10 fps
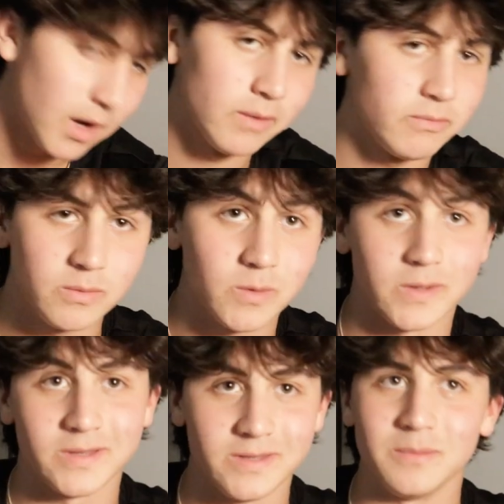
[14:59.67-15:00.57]
I really
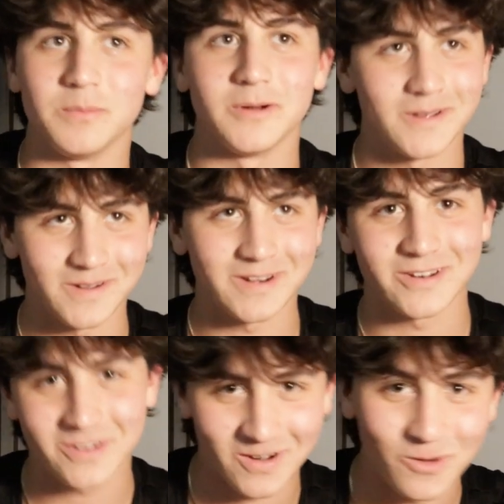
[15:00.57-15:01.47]
want to get deep, but I'm
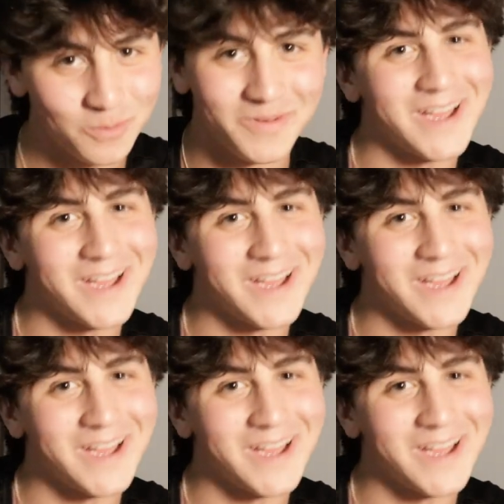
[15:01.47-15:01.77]
going to try to hold